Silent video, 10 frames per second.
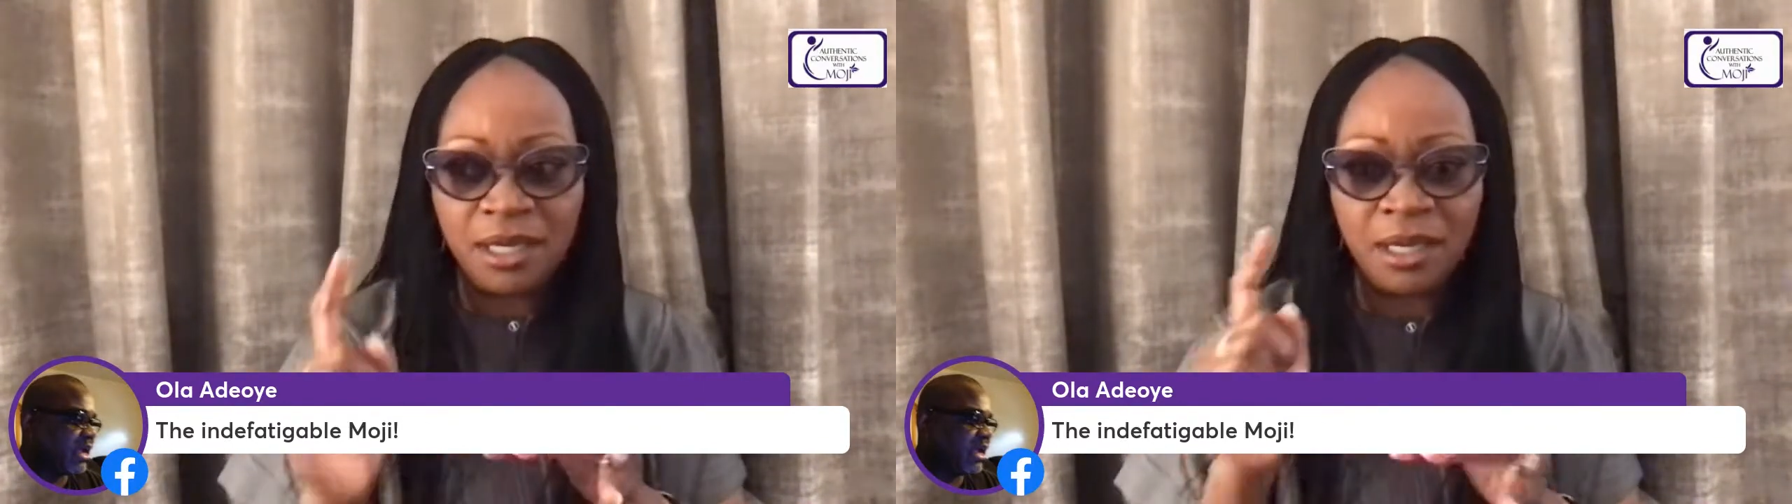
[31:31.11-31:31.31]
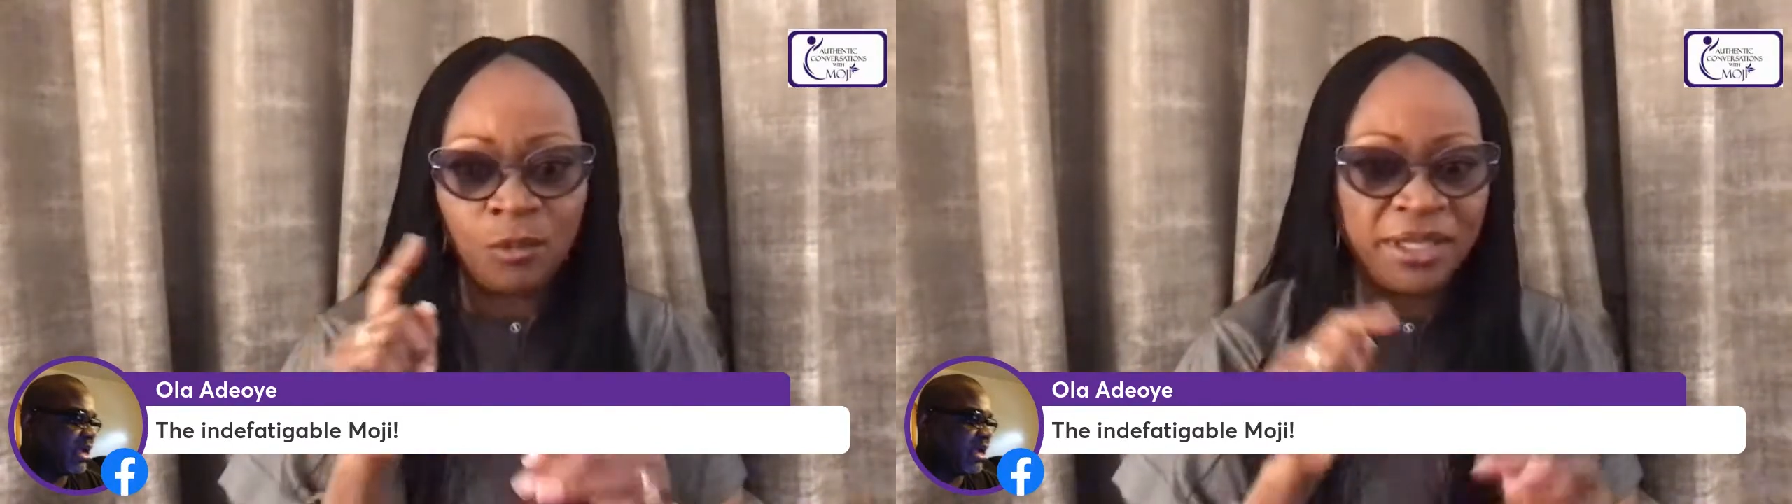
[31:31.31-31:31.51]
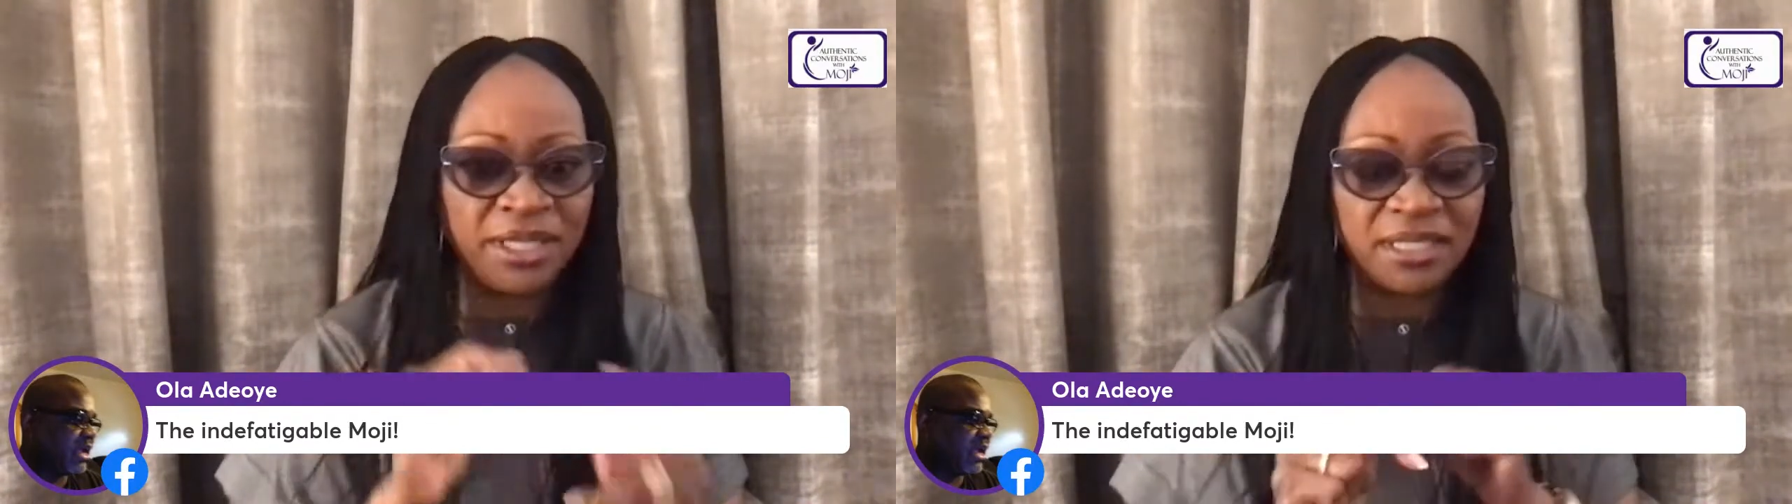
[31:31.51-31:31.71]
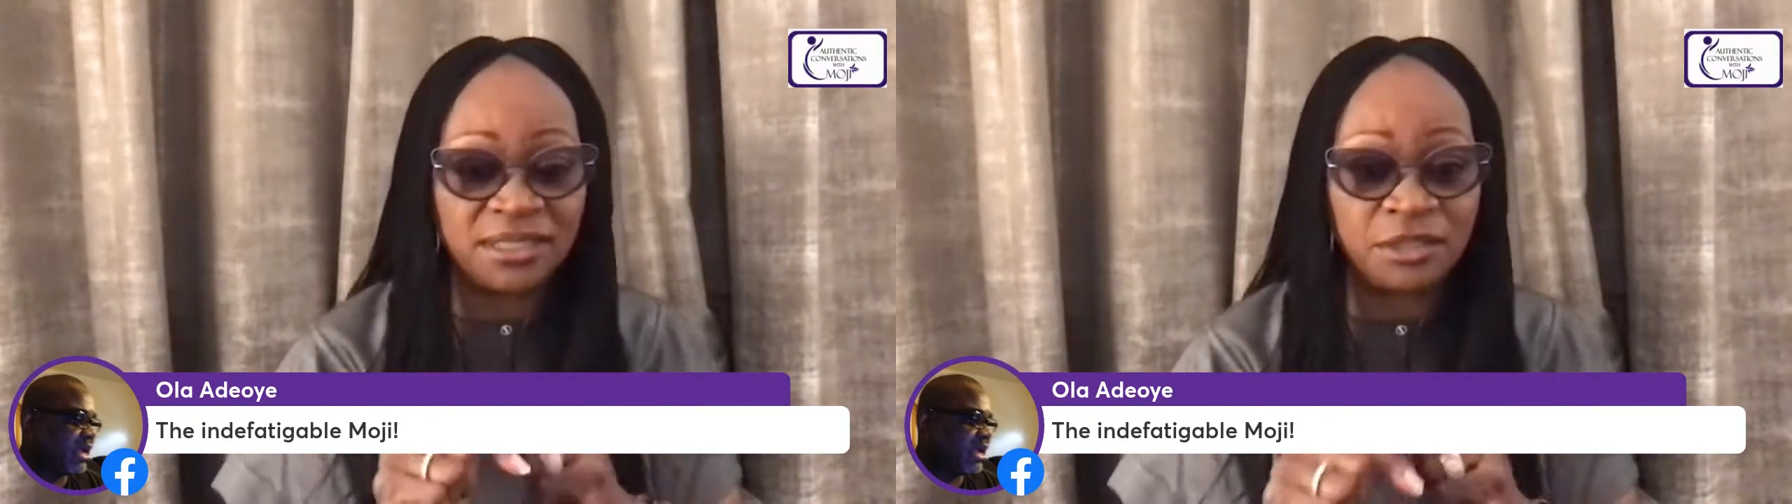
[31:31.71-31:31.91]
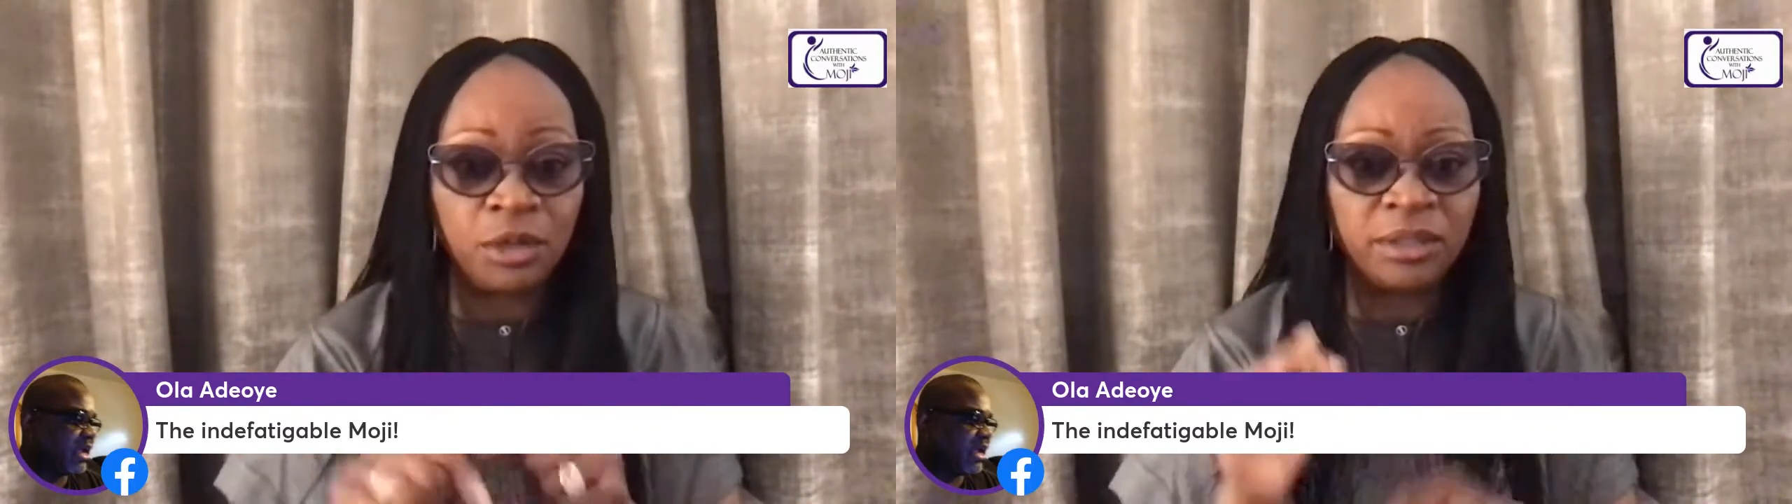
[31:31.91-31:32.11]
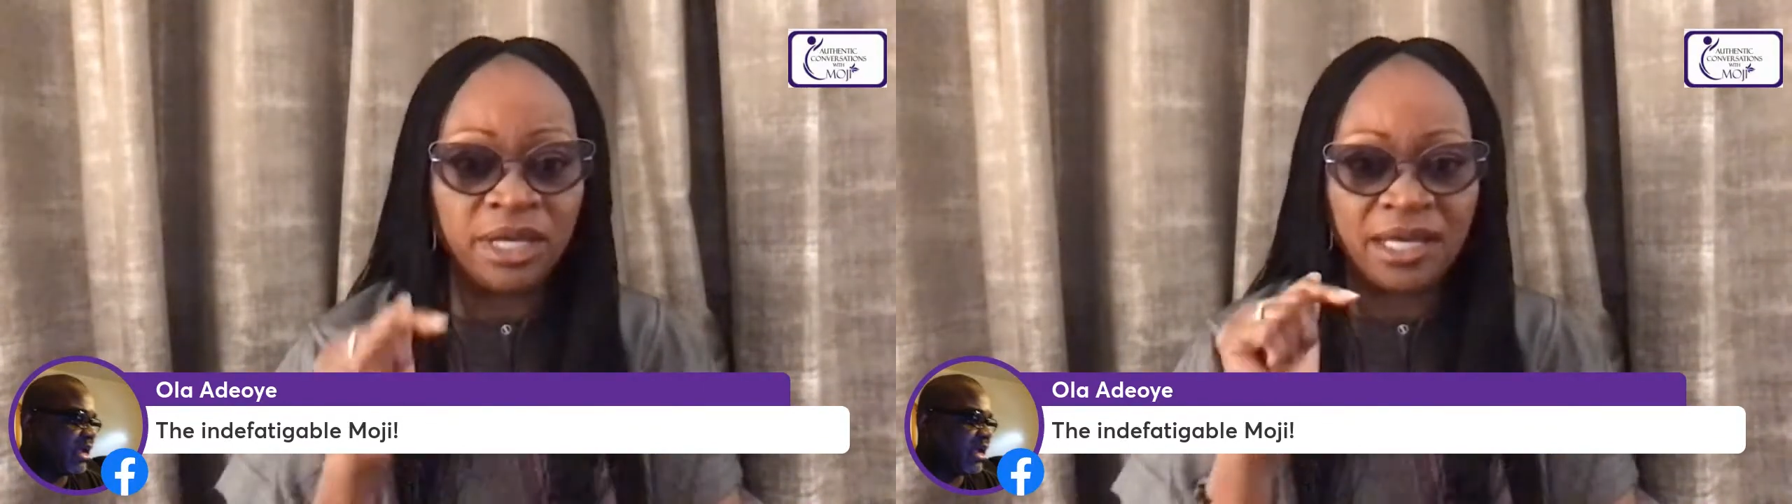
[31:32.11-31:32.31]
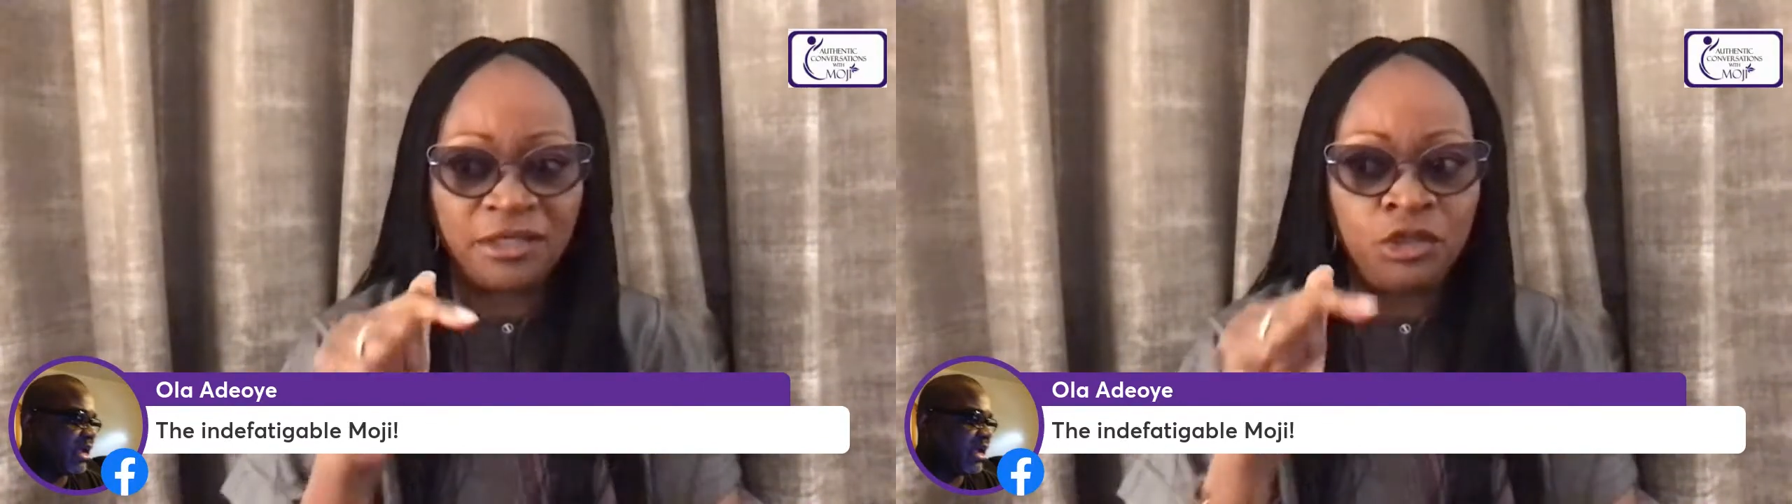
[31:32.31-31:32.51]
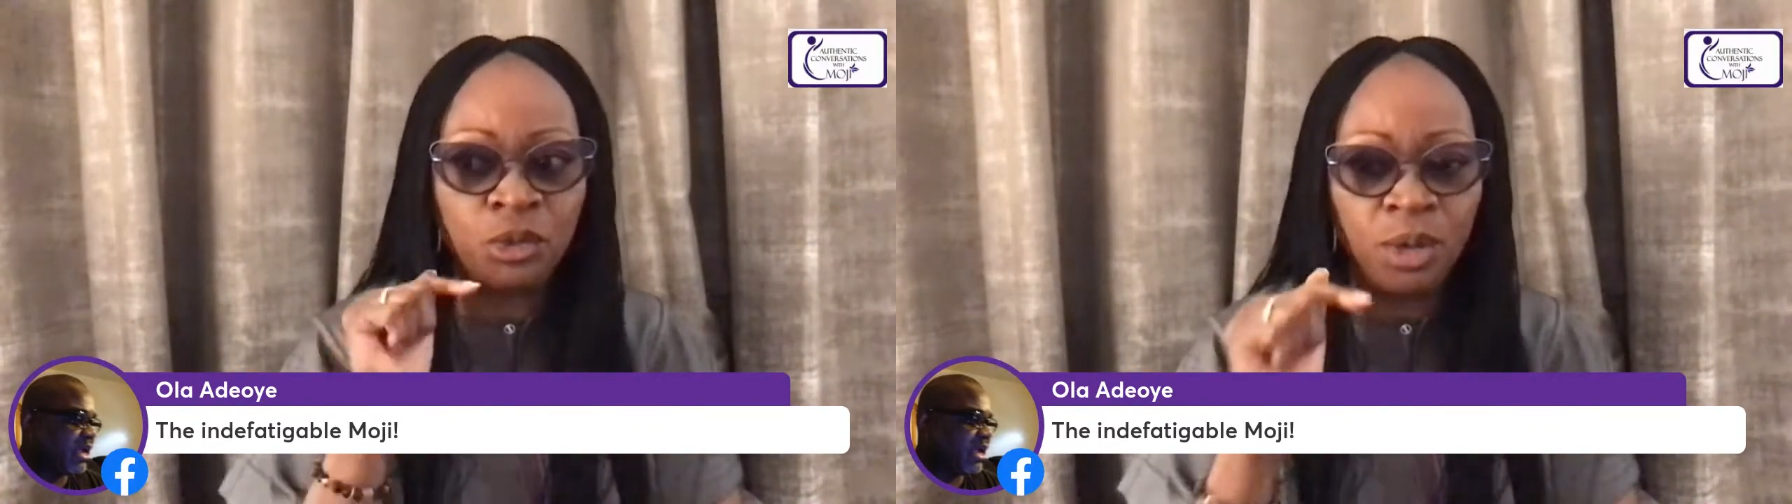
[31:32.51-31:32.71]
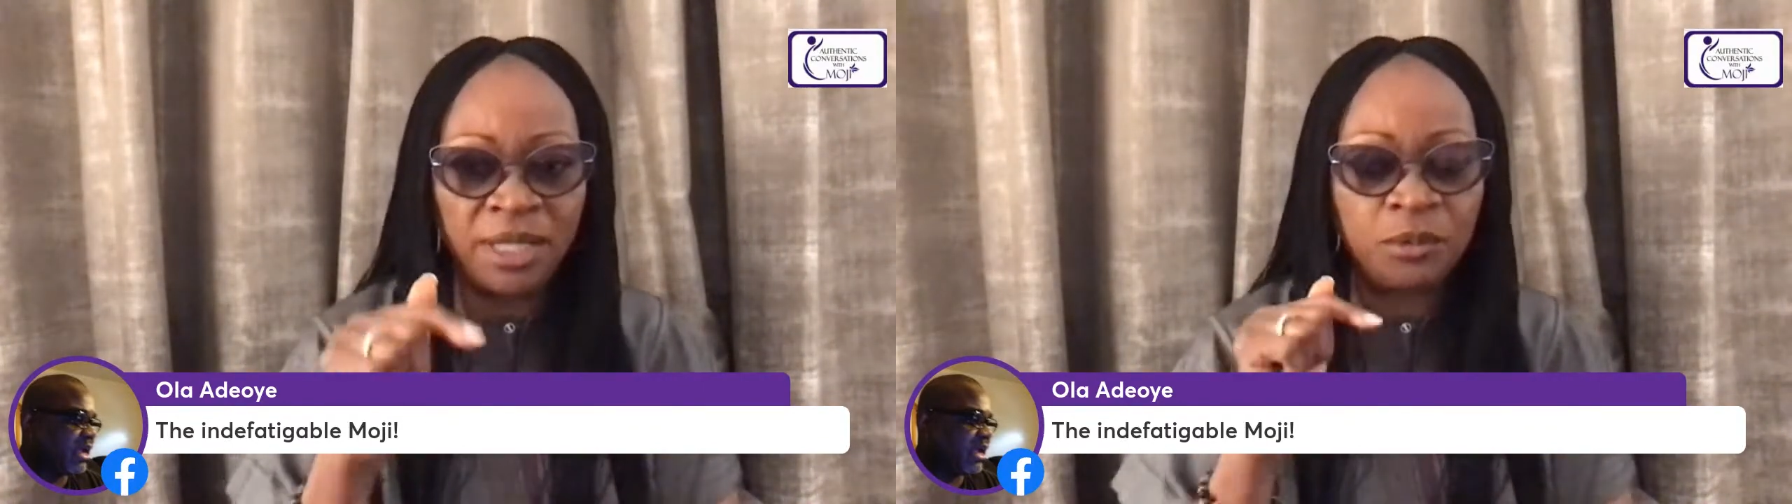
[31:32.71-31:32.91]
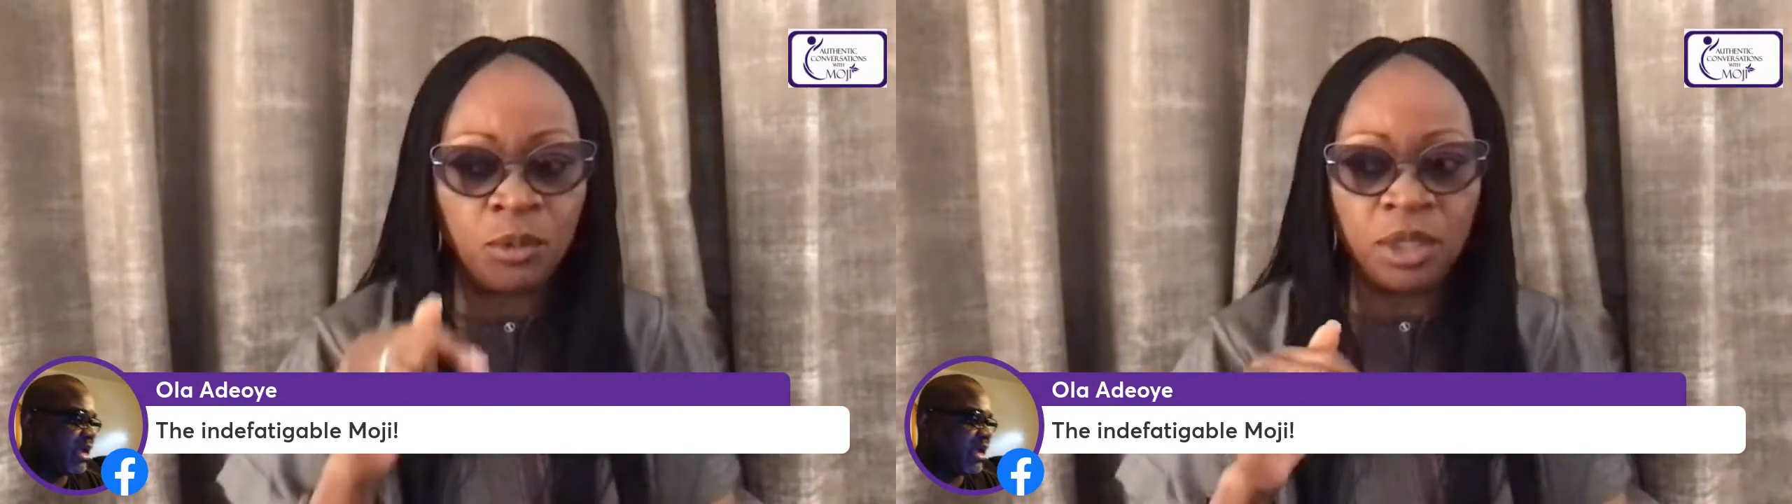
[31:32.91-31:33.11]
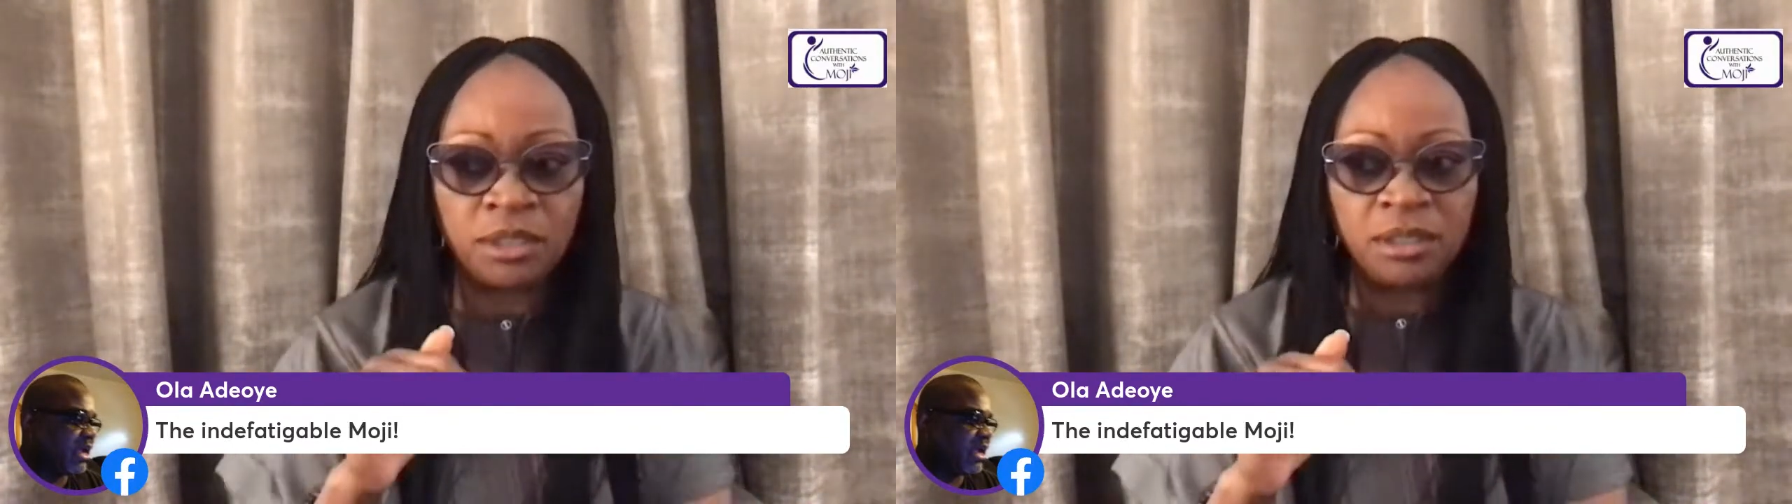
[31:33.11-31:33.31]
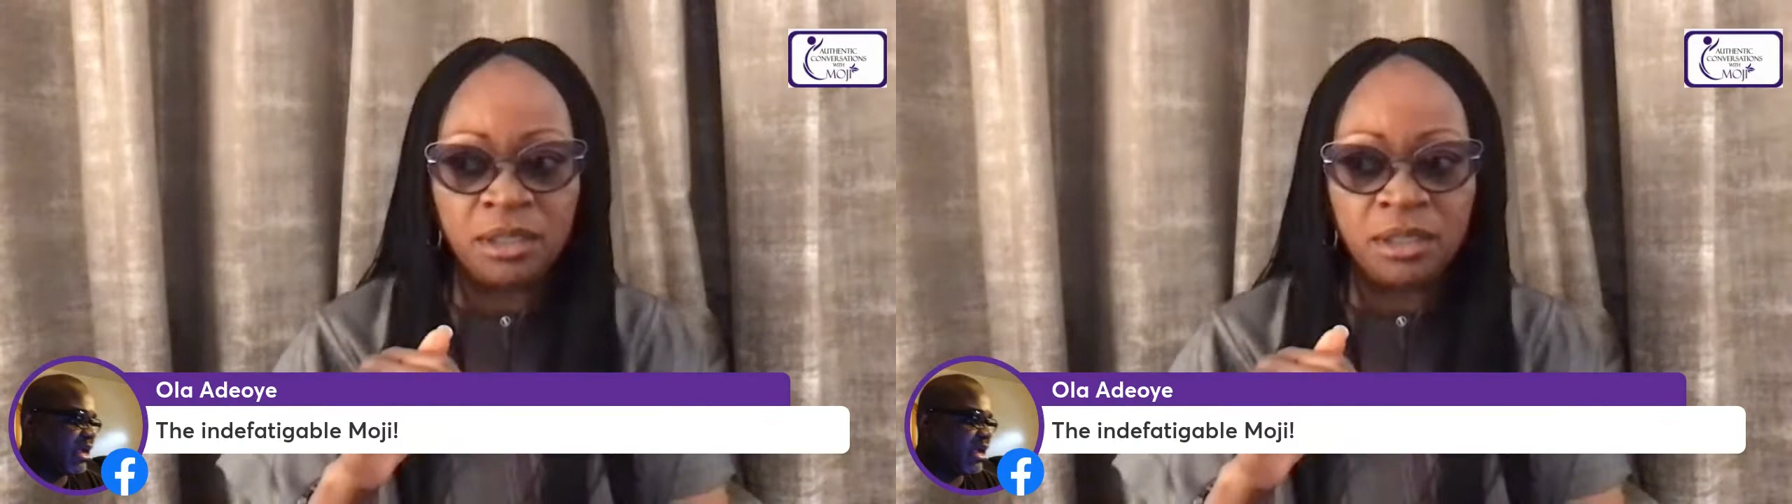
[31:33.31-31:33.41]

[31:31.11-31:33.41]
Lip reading: when the kids are younger, you are the one